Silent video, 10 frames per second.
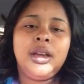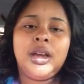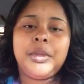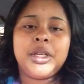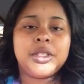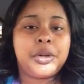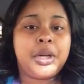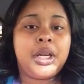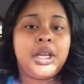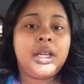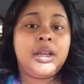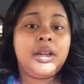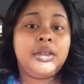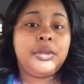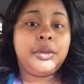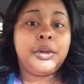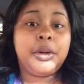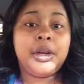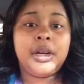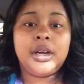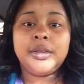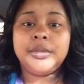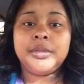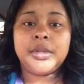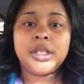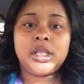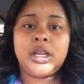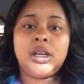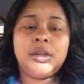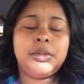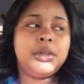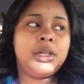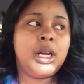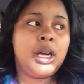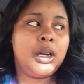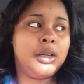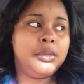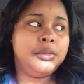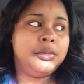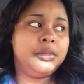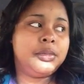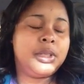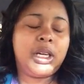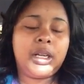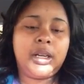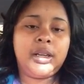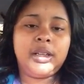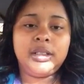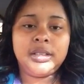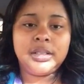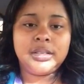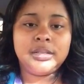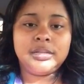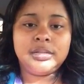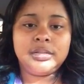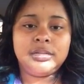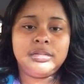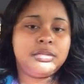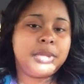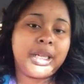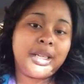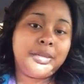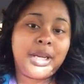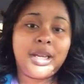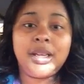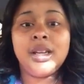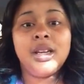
I'm in training for the job that I got back in May.